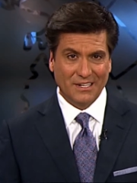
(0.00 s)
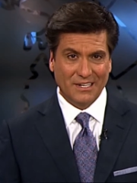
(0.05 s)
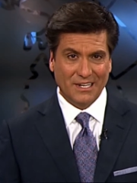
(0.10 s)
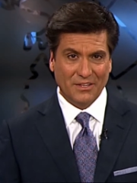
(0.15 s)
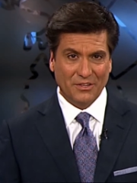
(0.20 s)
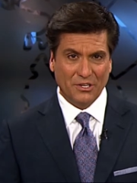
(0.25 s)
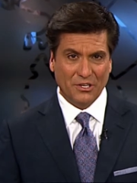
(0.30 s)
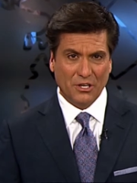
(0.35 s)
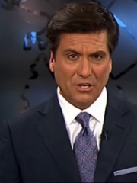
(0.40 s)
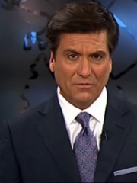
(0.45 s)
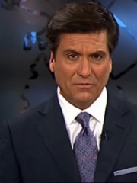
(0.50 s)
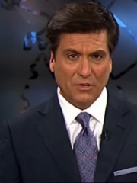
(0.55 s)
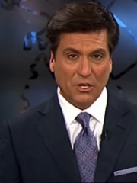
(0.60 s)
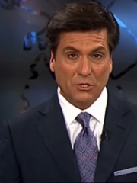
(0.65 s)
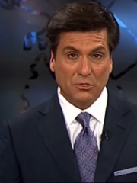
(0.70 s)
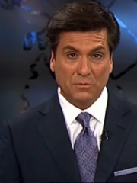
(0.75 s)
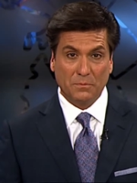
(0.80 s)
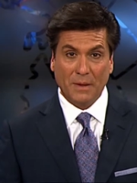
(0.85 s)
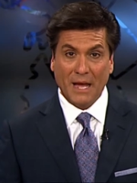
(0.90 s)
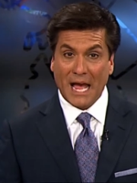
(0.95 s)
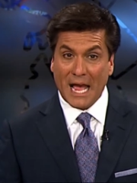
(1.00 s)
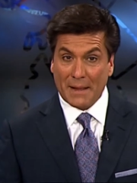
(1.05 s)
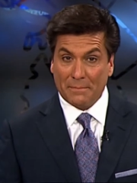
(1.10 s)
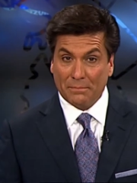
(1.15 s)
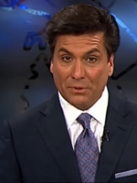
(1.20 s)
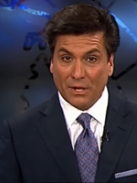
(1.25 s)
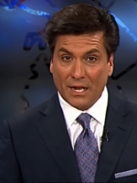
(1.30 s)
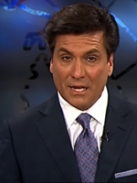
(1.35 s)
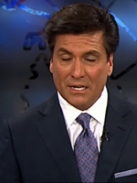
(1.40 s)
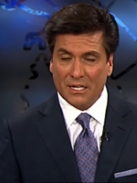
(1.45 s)
Now, the Gulf Coast
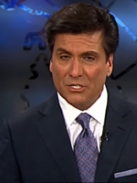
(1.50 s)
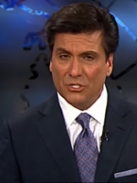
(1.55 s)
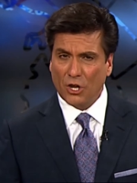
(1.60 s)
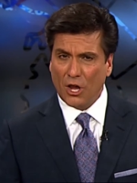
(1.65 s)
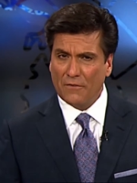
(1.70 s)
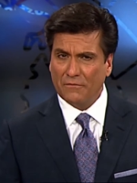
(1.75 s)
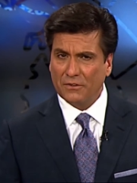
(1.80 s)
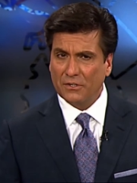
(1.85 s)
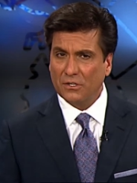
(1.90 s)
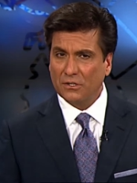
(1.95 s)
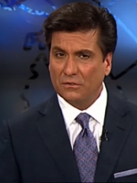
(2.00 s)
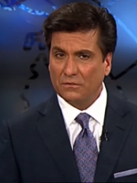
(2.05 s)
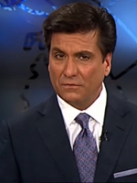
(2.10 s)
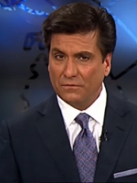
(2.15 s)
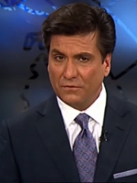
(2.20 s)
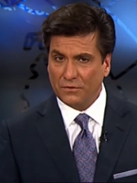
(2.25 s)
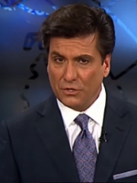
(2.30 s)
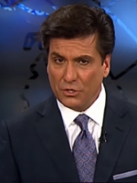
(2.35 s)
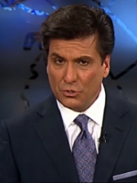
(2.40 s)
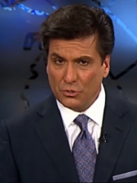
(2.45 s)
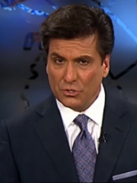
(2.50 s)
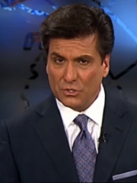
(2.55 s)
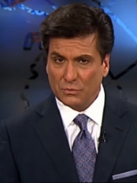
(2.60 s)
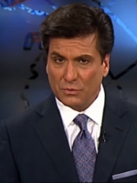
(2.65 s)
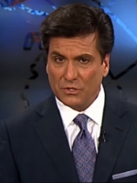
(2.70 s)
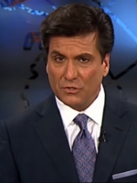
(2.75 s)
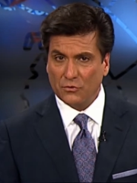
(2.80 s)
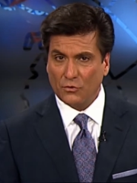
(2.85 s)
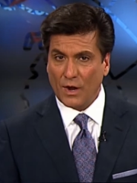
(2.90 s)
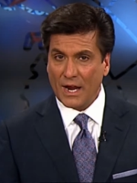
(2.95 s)
pipeline is often confused
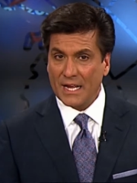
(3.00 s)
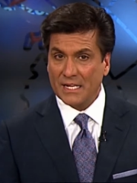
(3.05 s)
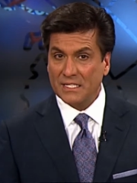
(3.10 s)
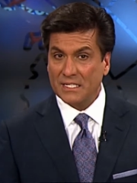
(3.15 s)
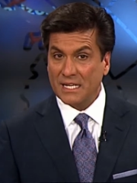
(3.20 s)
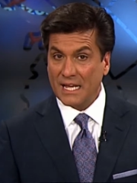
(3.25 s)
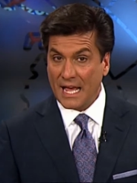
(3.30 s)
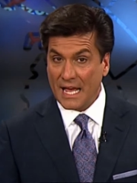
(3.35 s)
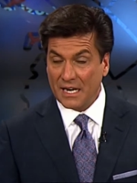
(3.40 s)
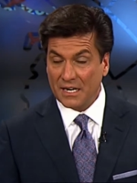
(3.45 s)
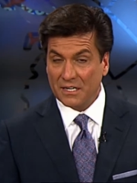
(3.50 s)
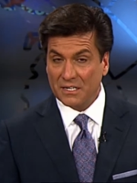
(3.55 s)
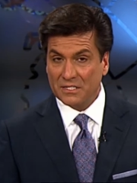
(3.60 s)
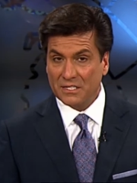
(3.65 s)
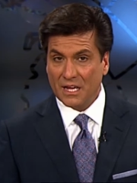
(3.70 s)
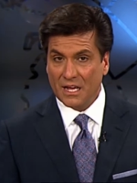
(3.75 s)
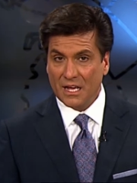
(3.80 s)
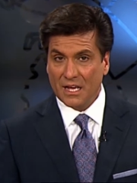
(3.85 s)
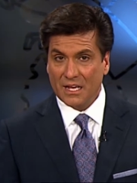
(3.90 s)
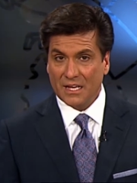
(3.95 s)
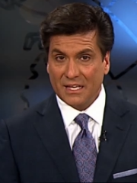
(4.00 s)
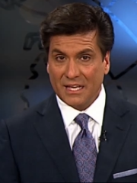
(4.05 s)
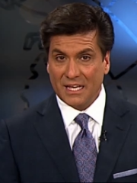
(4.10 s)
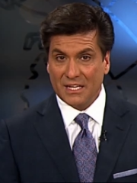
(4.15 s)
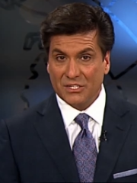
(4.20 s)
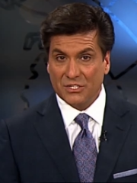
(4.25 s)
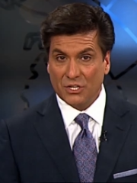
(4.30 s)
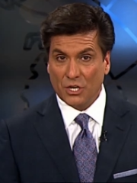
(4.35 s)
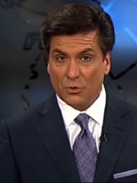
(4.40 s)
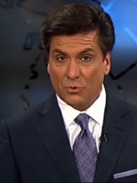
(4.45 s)
with TransCanada's
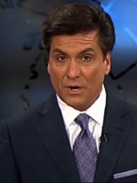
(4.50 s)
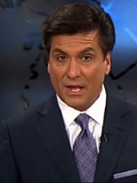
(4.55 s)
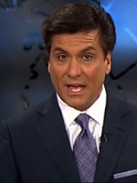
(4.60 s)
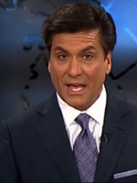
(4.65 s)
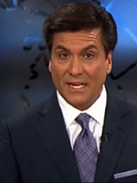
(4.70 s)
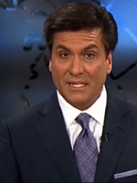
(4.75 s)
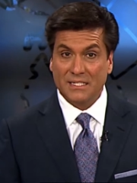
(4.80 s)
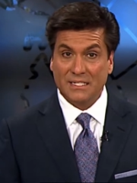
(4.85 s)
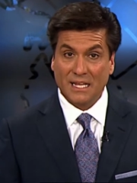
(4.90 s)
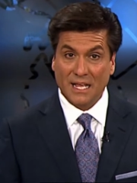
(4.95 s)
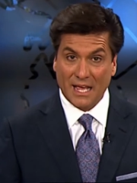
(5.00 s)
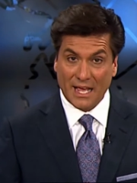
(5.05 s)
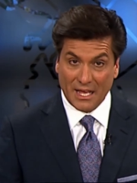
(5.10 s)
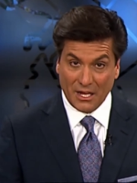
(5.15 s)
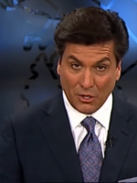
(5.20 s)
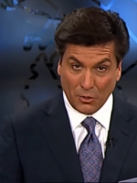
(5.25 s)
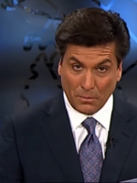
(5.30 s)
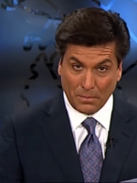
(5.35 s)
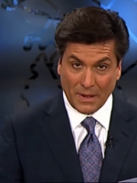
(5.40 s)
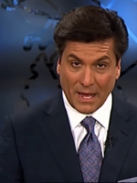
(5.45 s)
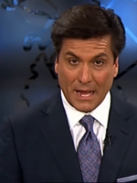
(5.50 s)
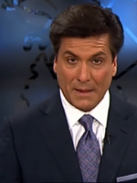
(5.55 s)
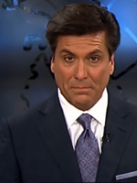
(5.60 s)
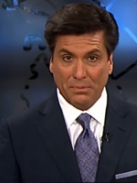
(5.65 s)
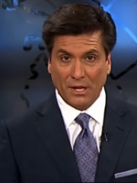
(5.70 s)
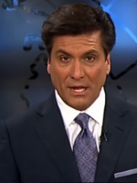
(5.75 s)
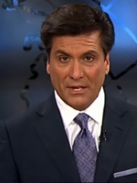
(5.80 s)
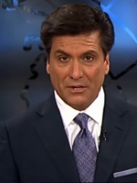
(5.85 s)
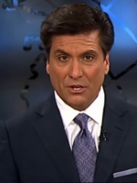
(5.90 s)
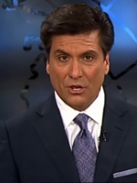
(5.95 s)
Keystone XL
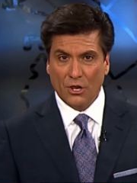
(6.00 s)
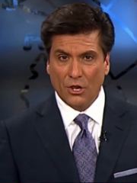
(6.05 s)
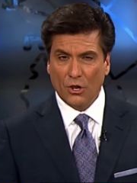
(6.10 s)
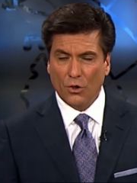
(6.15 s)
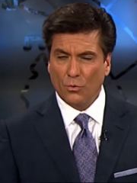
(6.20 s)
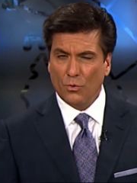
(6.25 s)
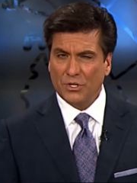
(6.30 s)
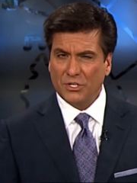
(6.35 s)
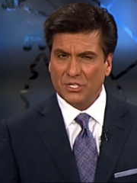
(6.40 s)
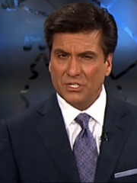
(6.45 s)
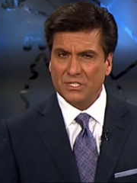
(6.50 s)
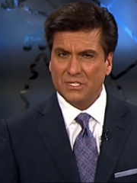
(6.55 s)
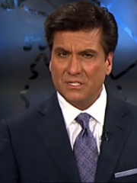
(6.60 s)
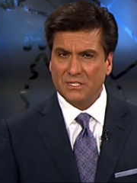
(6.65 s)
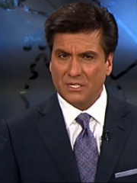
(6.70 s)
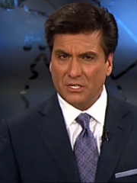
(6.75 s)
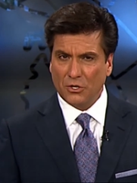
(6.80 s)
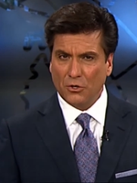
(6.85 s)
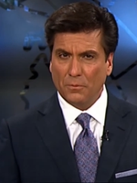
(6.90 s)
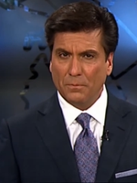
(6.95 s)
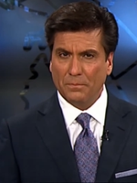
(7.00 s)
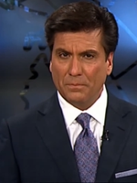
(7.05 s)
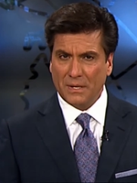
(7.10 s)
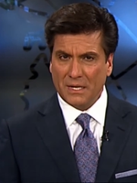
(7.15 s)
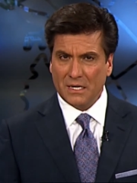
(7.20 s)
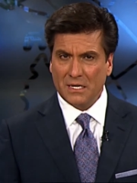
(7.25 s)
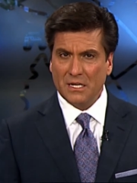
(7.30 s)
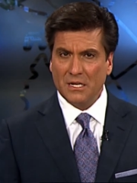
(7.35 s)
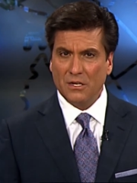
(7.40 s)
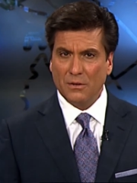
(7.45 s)
pipeline, which is still
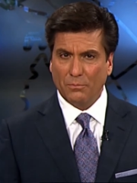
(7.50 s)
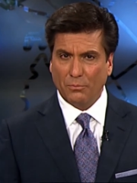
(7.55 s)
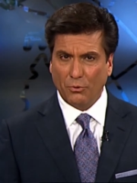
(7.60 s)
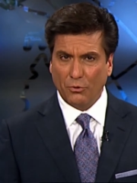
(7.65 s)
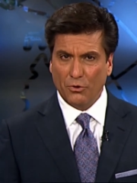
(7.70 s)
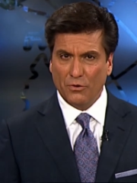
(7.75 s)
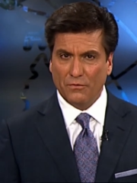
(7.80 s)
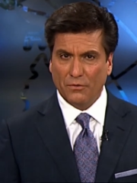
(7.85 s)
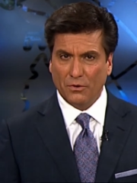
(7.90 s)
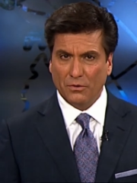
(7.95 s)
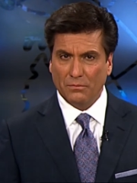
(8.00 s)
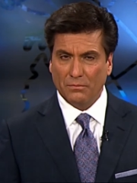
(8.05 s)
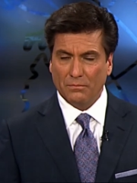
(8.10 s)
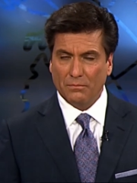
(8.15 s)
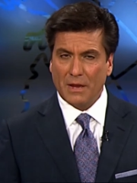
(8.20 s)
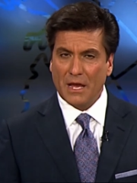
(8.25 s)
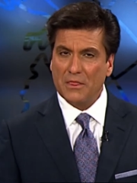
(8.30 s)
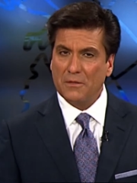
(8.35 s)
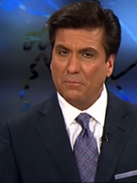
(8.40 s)
pending approval by the